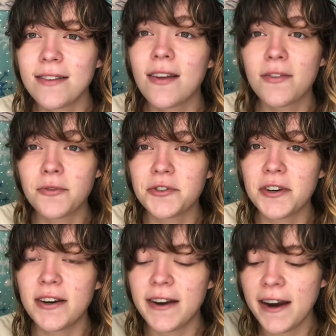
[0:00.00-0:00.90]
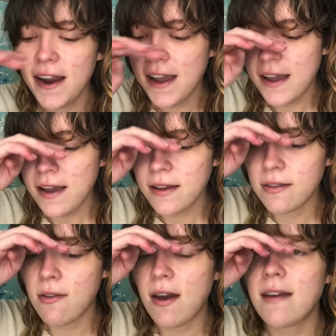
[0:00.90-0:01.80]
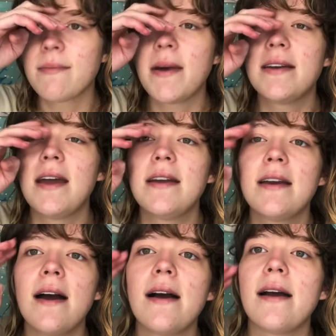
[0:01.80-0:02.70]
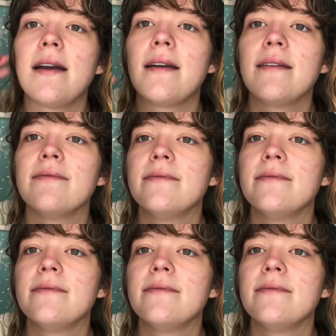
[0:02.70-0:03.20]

so that's what you're hearing. So that is my day nine.